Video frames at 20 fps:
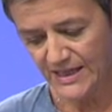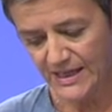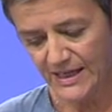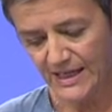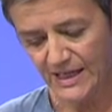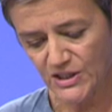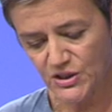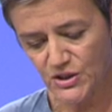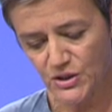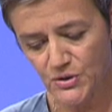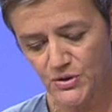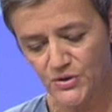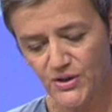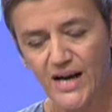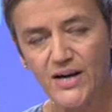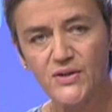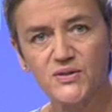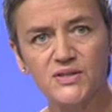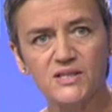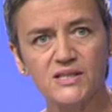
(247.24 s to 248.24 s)
in
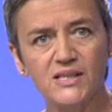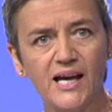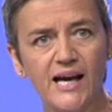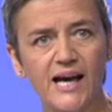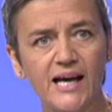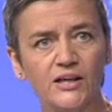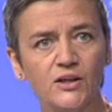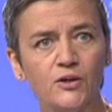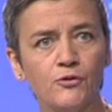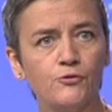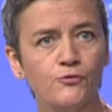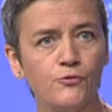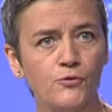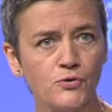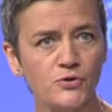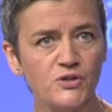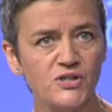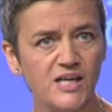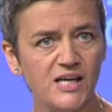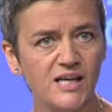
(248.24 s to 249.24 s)

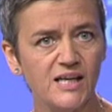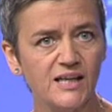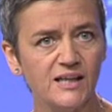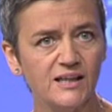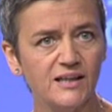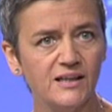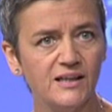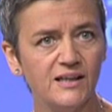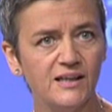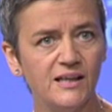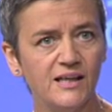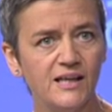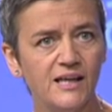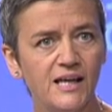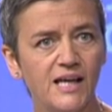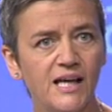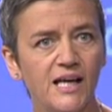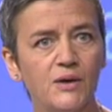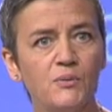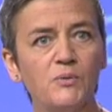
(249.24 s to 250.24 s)
2014,
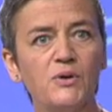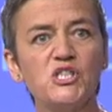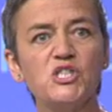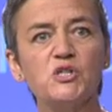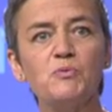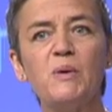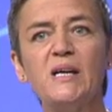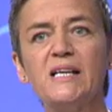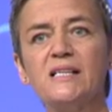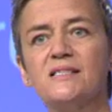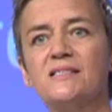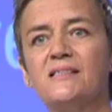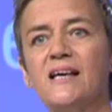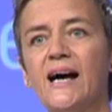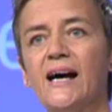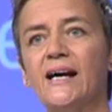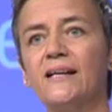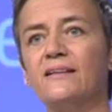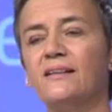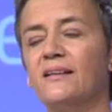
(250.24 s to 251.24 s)
which means
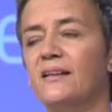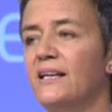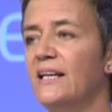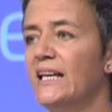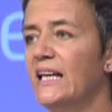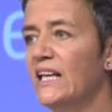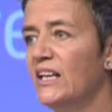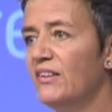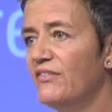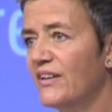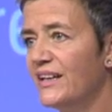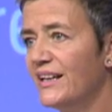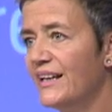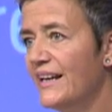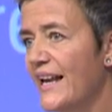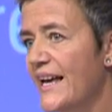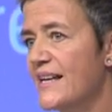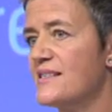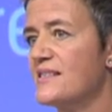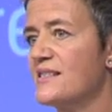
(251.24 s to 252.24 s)
that even
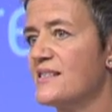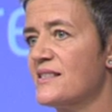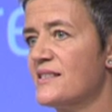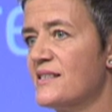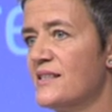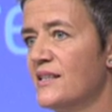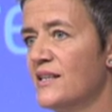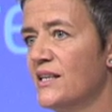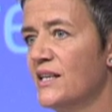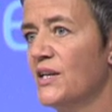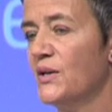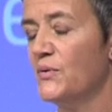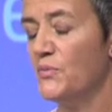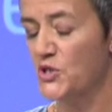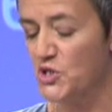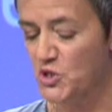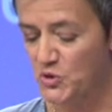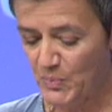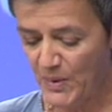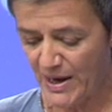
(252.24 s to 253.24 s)
less
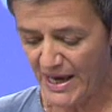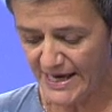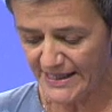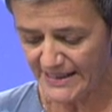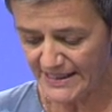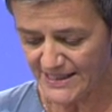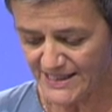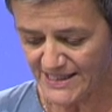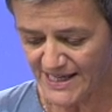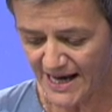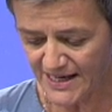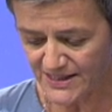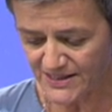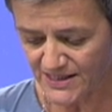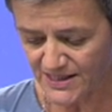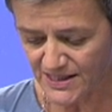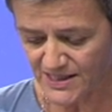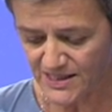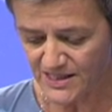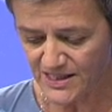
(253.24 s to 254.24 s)
was paid in
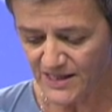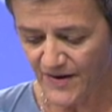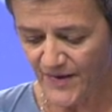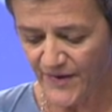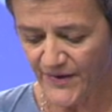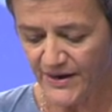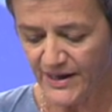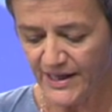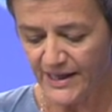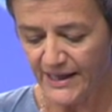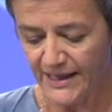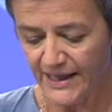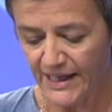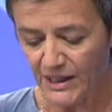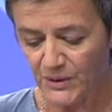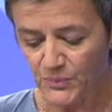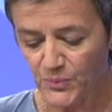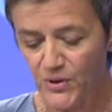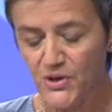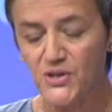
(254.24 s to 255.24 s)
taxes.
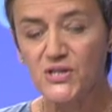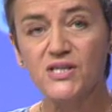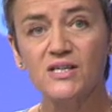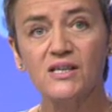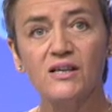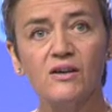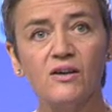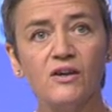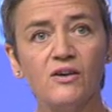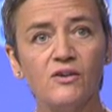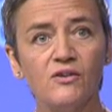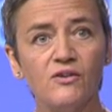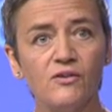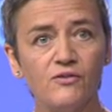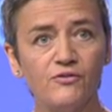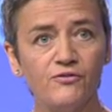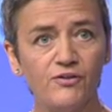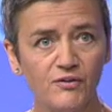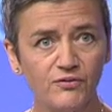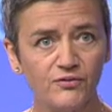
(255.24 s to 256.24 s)
It was
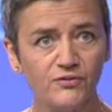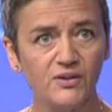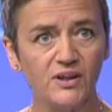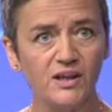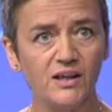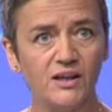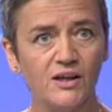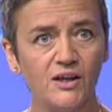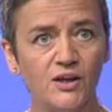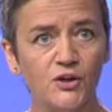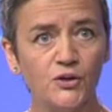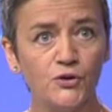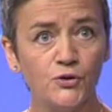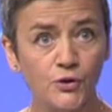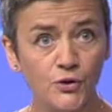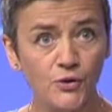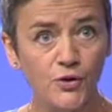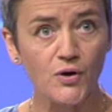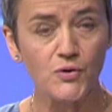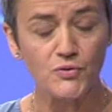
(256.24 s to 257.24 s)
50
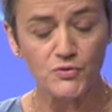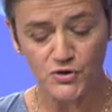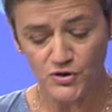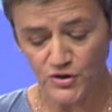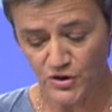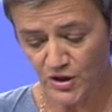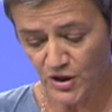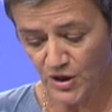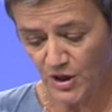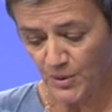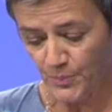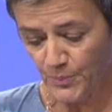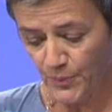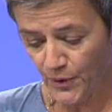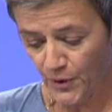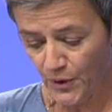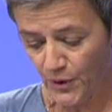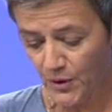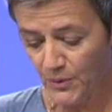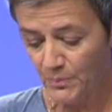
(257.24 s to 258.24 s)
euros
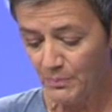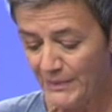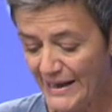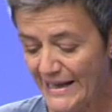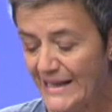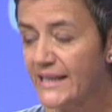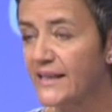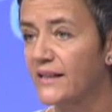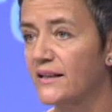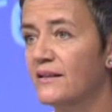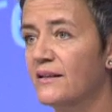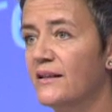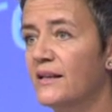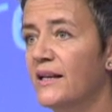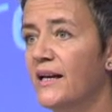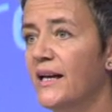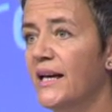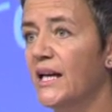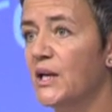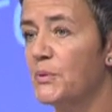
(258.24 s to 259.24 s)
per million
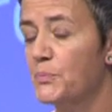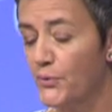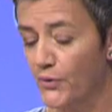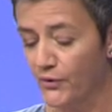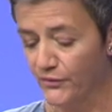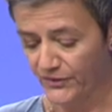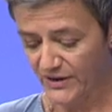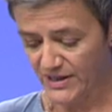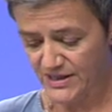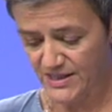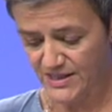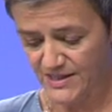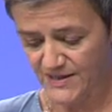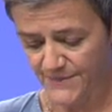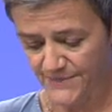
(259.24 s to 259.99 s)
in profits.